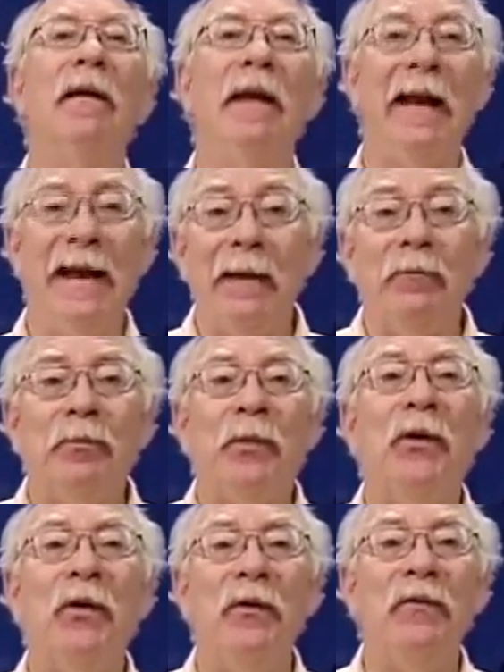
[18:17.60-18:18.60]
it
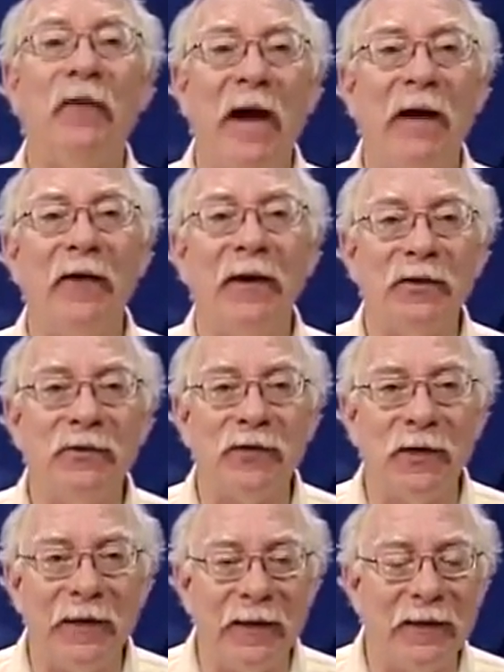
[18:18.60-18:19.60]
improved 500
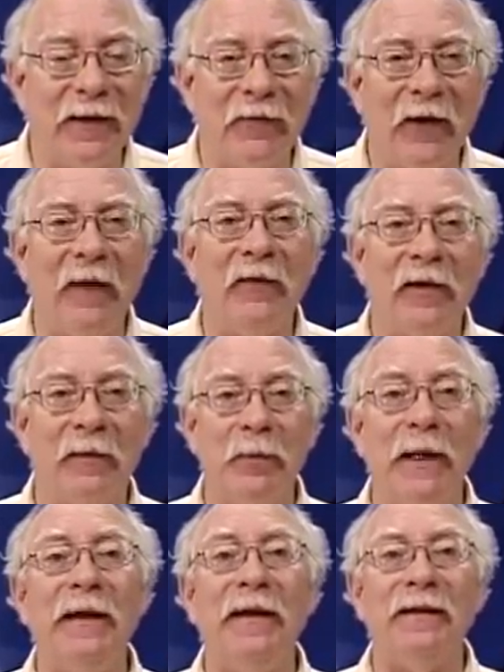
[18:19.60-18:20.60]
trillion 500
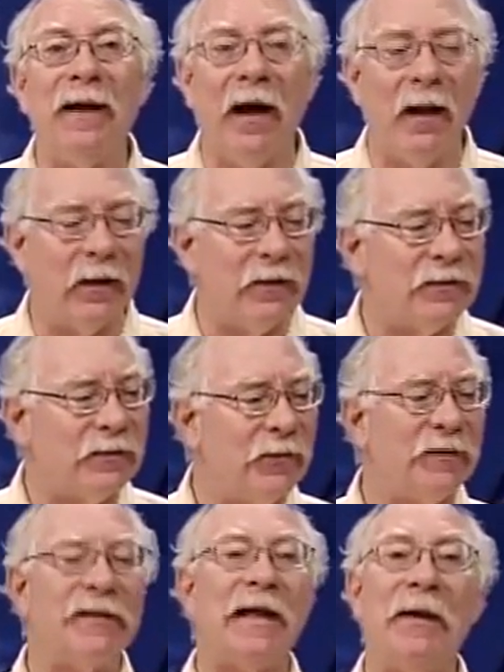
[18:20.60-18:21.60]
billion dollars
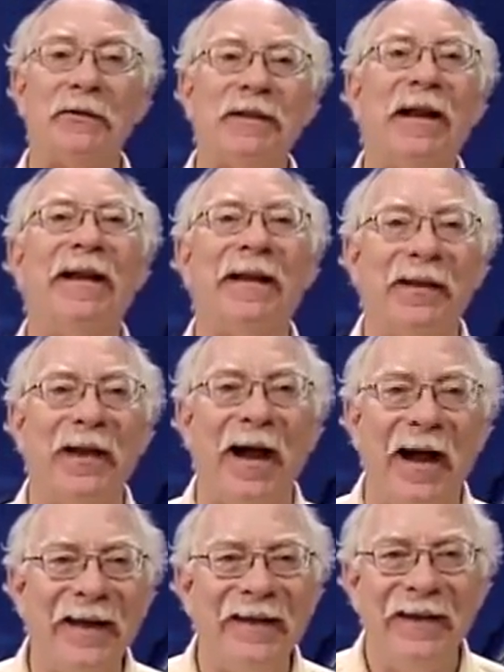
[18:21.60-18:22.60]
which sounds like a
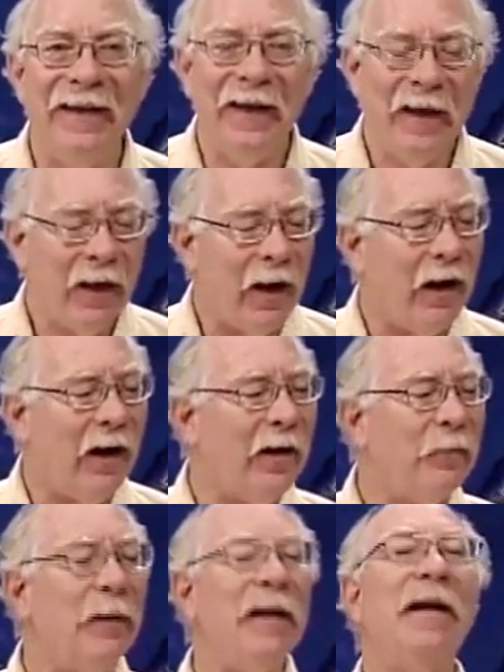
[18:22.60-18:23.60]
lot
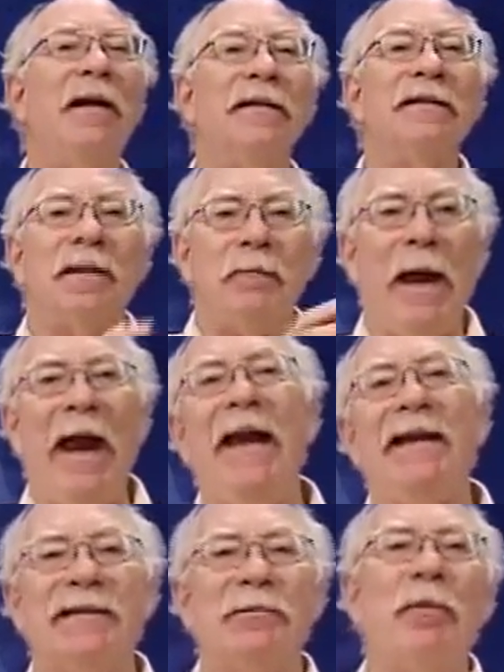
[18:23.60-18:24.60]
uh, because the
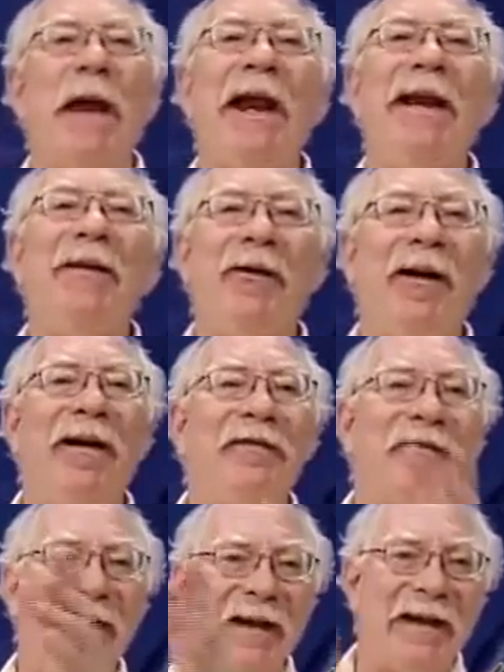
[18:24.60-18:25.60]
banks paid
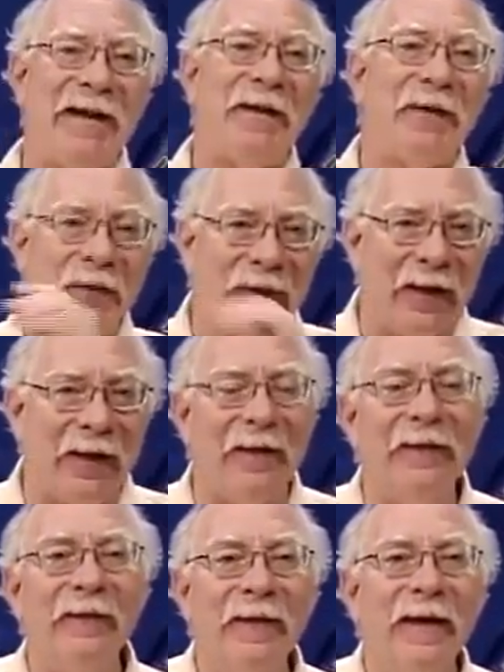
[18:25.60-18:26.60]
off their uh,
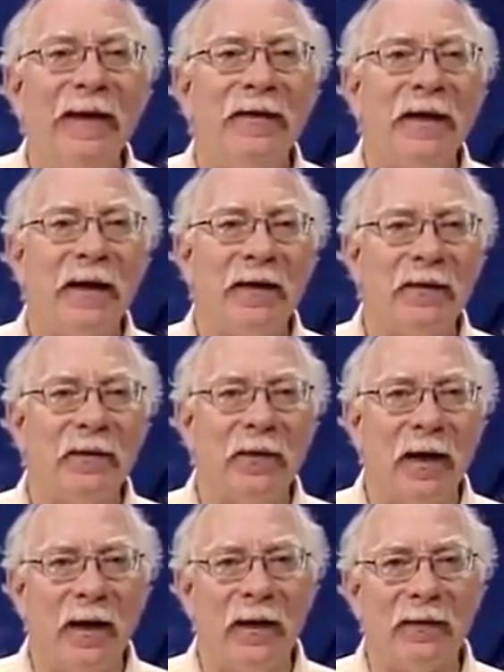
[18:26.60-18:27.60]
their
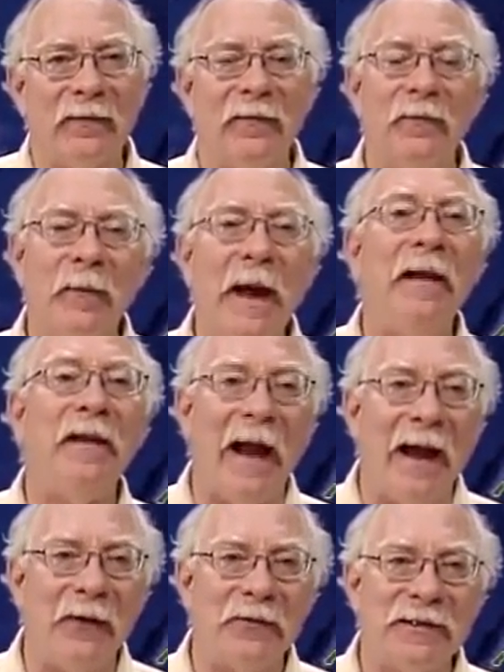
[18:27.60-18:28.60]
uh,
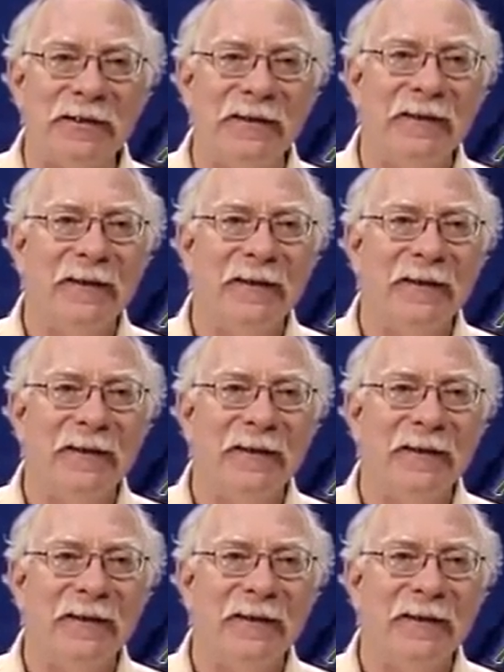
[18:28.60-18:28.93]
bailouts